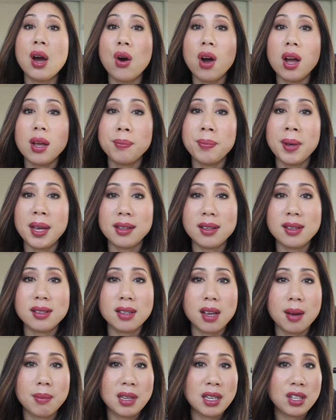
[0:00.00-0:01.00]
Now I picked
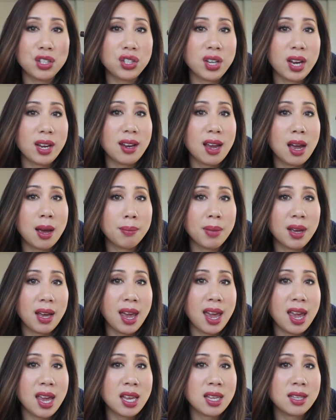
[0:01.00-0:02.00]
this up in the shade Amber
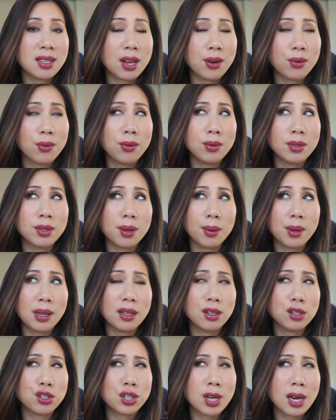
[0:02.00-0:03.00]
Haze and also
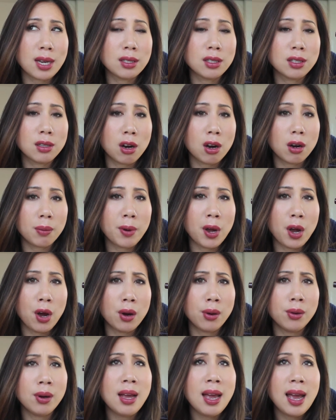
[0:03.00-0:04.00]
in the shade Dark
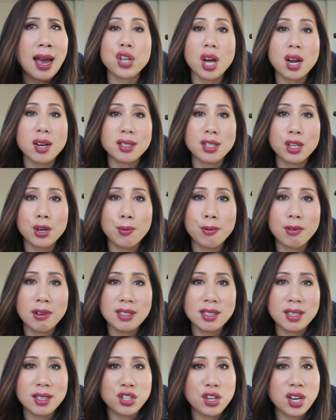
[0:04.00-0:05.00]
Pearl. Charlotte
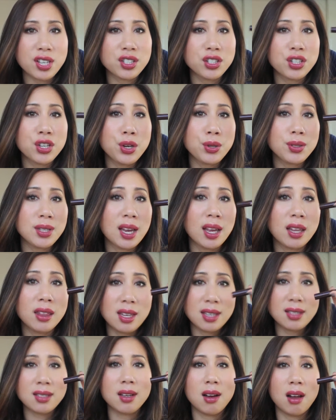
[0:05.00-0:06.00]
Tilbury suggests using
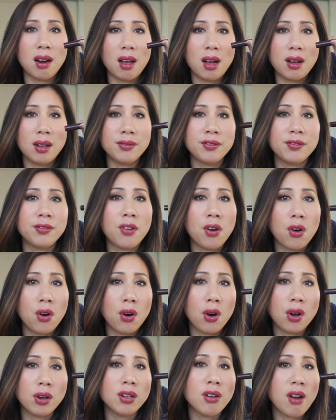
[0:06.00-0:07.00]
this colour
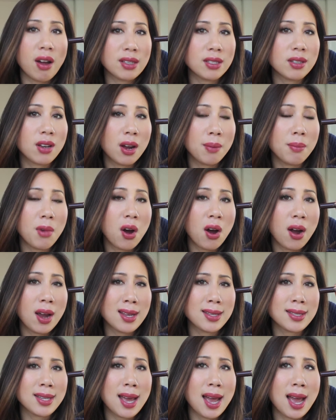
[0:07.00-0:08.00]
for nighttime
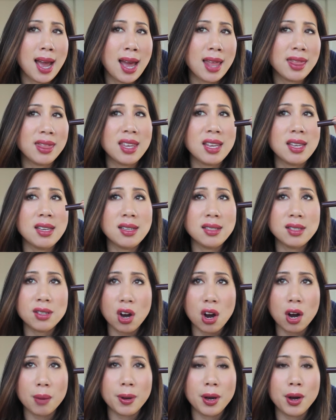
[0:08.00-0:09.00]
eyes and the
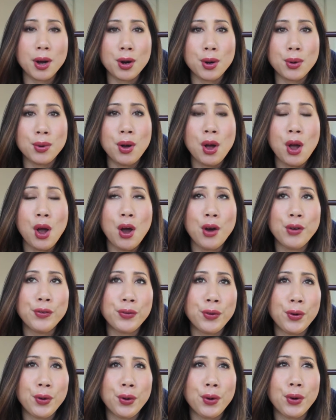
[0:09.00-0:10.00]
Dark Pearl
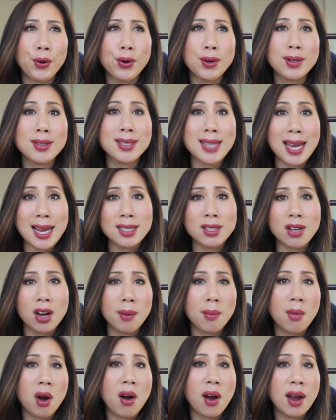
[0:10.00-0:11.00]
for
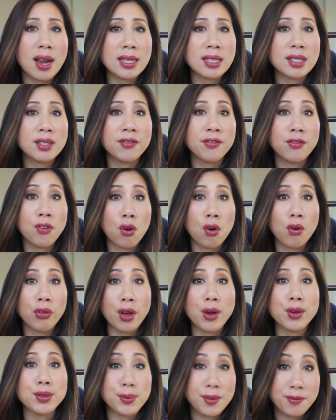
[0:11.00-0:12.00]
daytime eyes for
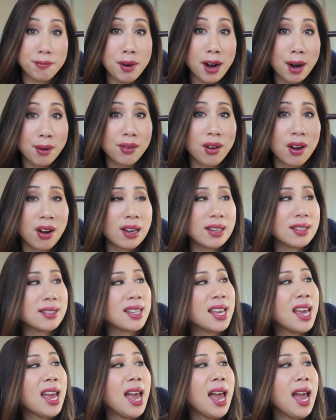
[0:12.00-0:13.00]
those with brown
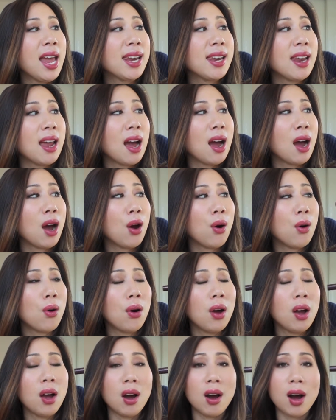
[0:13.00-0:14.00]
eyes.
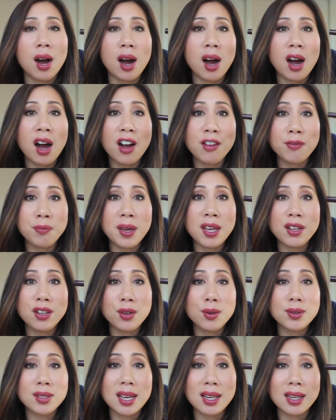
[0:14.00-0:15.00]
Now I've been
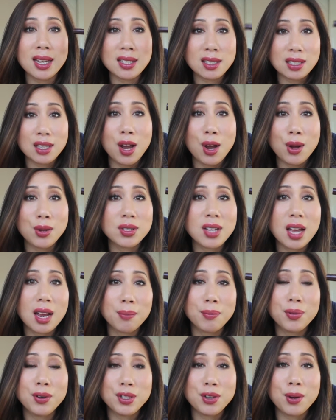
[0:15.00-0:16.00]
using this loads
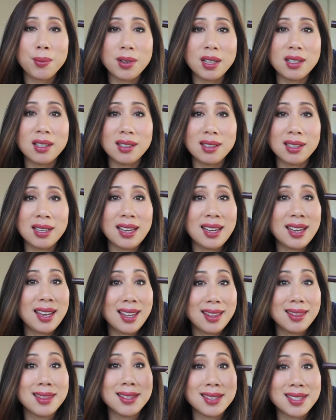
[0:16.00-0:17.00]
and
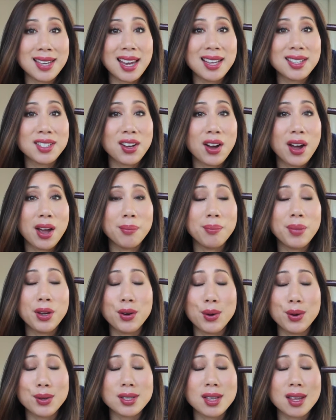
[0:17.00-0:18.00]
predominantly in the daytime
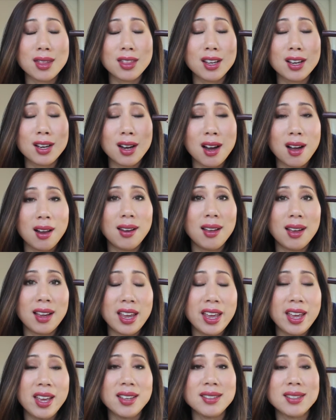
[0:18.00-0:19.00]
because the
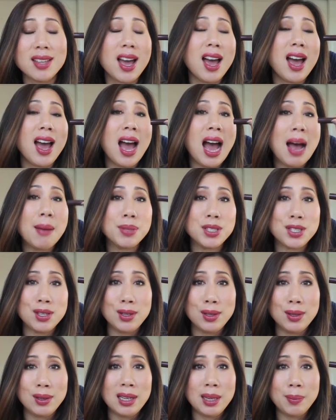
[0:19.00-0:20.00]
colour is
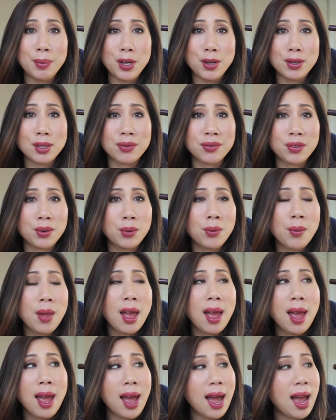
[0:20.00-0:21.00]
absolutely beautiful,
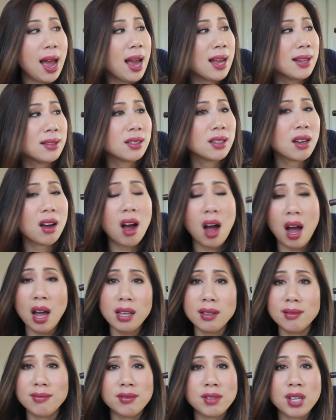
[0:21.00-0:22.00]
and
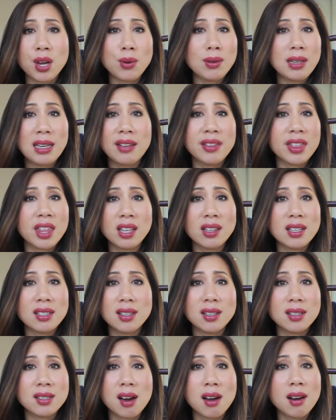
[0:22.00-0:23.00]
I totally think
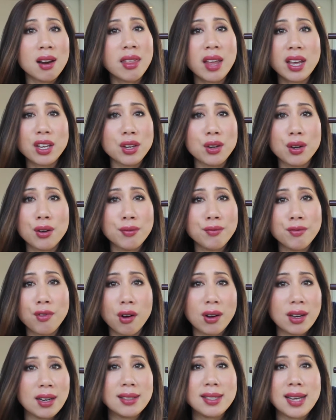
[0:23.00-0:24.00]
this is a colour that you can
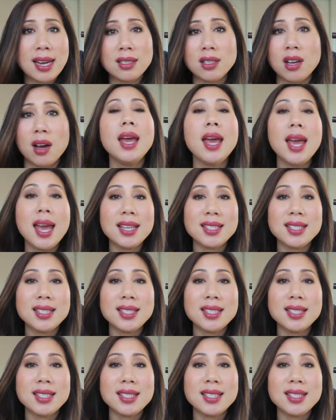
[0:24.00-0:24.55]
rock in the daytime.